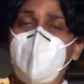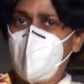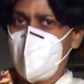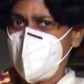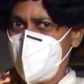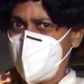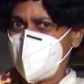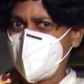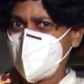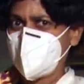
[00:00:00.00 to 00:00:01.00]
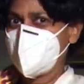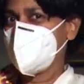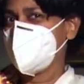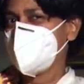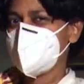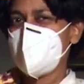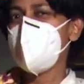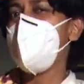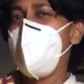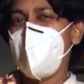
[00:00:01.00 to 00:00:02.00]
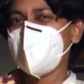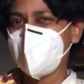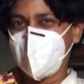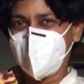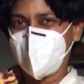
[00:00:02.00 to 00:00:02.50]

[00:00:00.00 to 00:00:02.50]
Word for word: Who am I? Who are you?